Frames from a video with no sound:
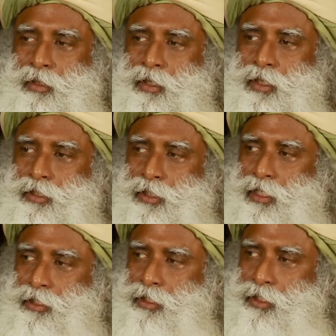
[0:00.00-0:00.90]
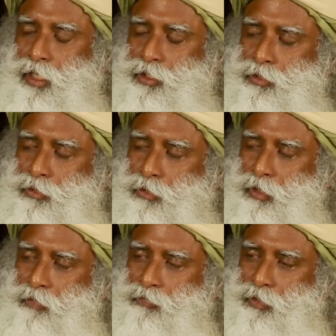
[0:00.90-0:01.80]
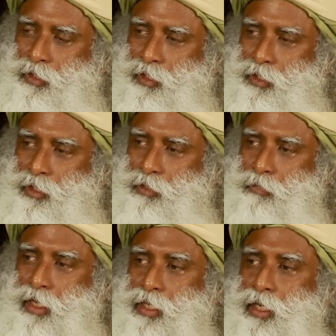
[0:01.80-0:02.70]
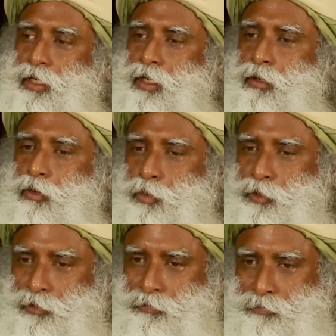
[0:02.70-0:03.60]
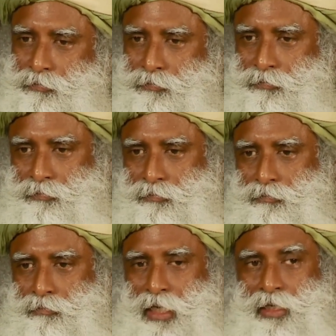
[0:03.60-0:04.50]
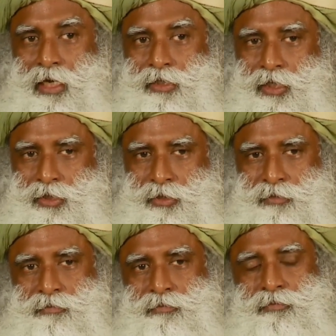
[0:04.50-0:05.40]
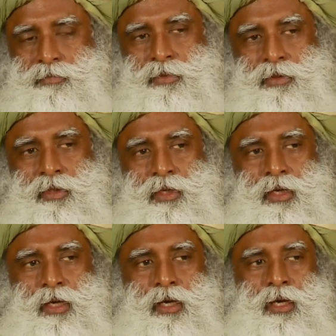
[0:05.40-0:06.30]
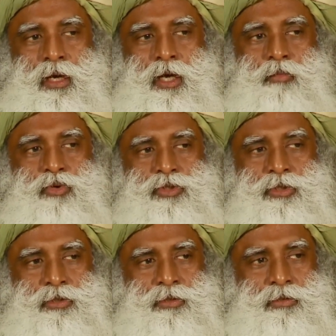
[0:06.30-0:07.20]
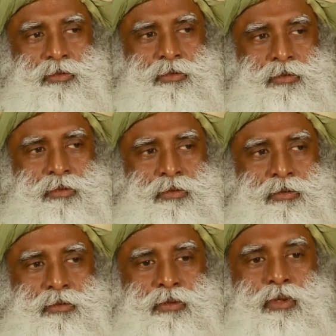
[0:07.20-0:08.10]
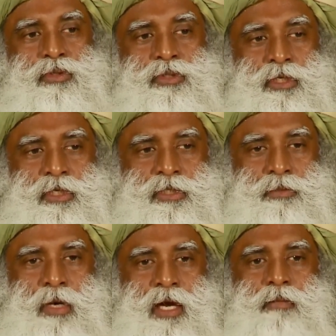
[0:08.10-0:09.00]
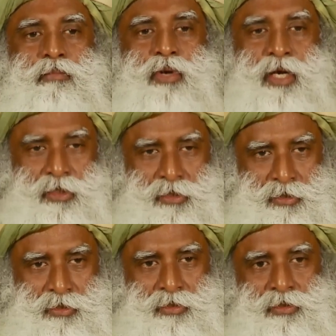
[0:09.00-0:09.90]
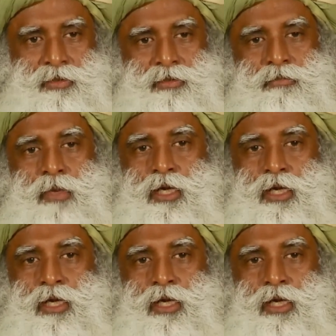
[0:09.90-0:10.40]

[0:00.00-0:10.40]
Intellect tries to know everything by cutting it open, by dissection. Emotion knows things by embrace, by